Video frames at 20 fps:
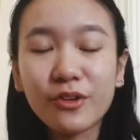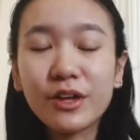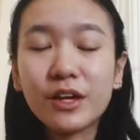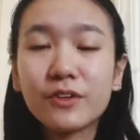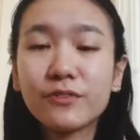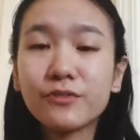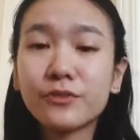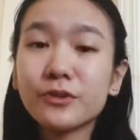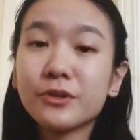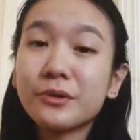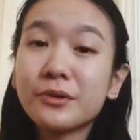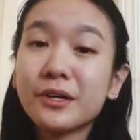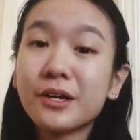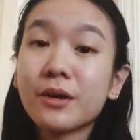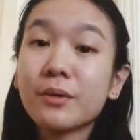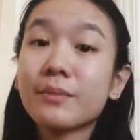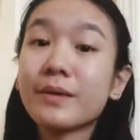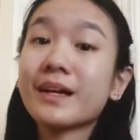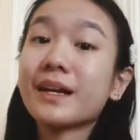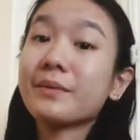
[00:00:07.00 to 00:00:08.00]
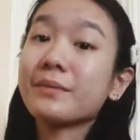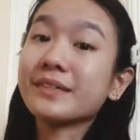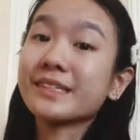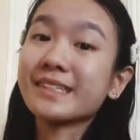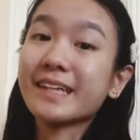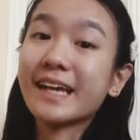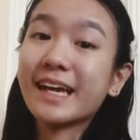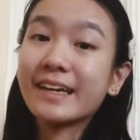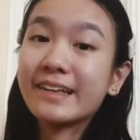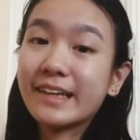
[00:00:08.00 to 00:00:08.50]
If you're new here, my name is
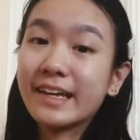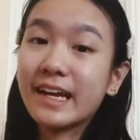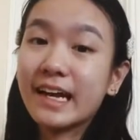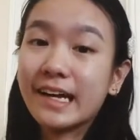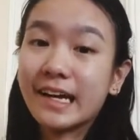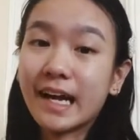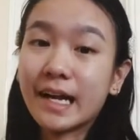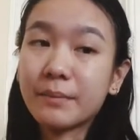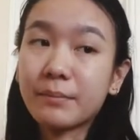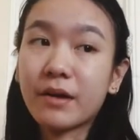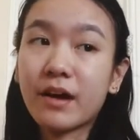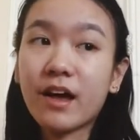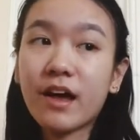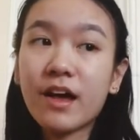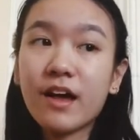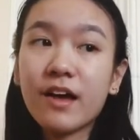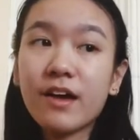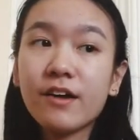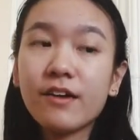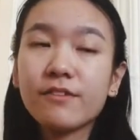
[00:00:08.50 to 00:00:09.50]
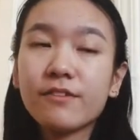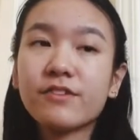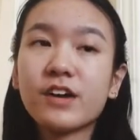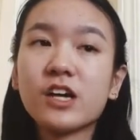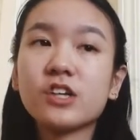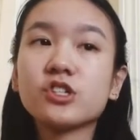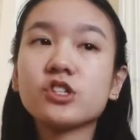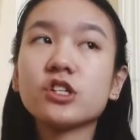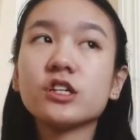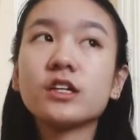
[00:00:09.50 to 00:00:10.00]
Caitlin and I'm a
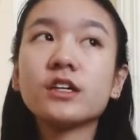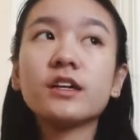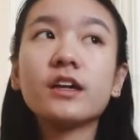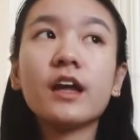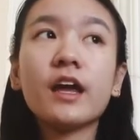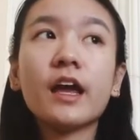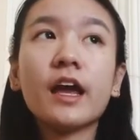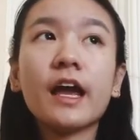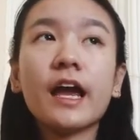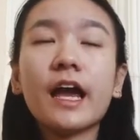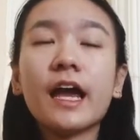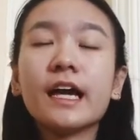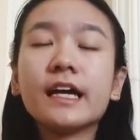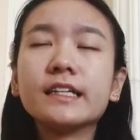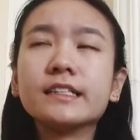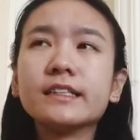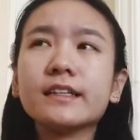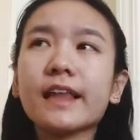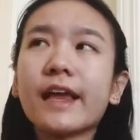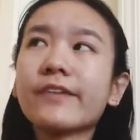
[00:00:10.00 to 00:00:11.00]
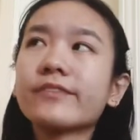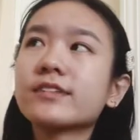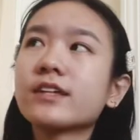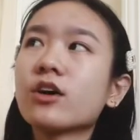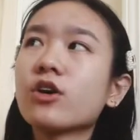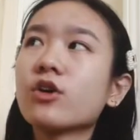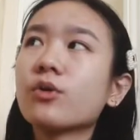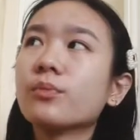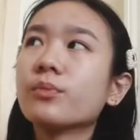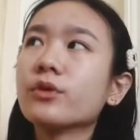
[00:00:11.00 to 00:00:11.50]
fashion and
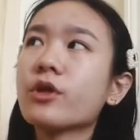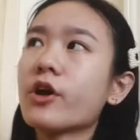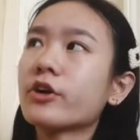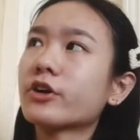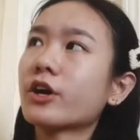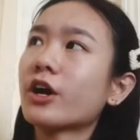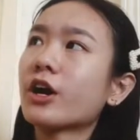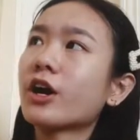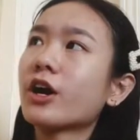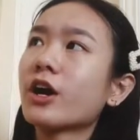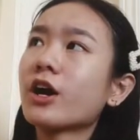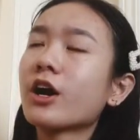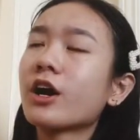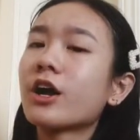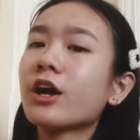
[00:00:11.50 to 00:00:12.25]
lifestyle blogger.